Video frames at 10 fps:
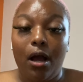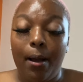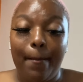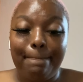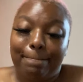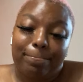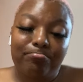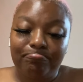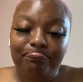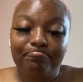um,
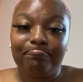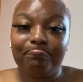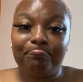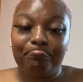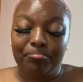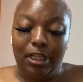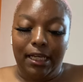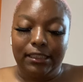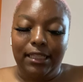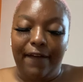
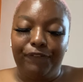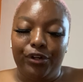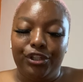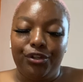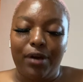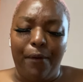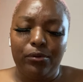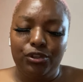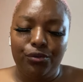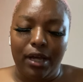it's not for you. I
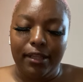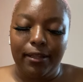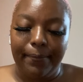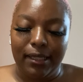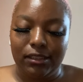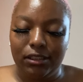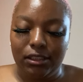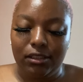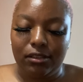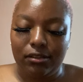will do other
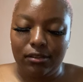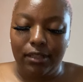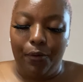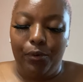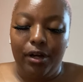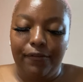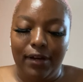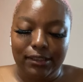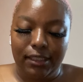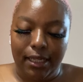messages that will
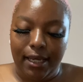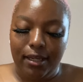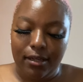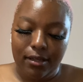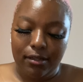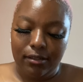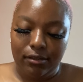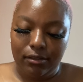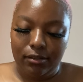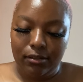resonate.
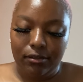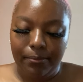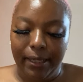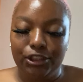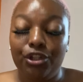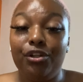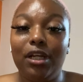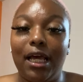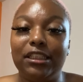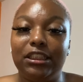End of Make sure you
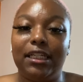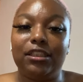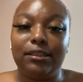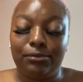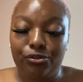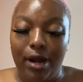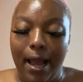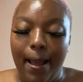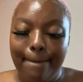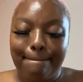like, share, and
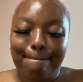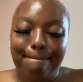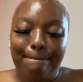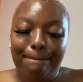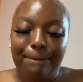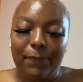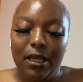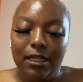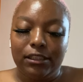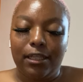subscribe
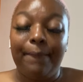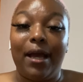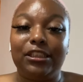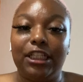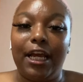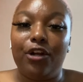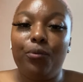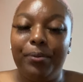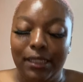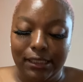video. to my channel,
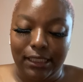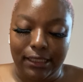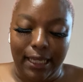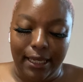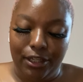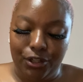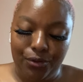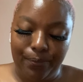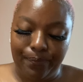please and thank you.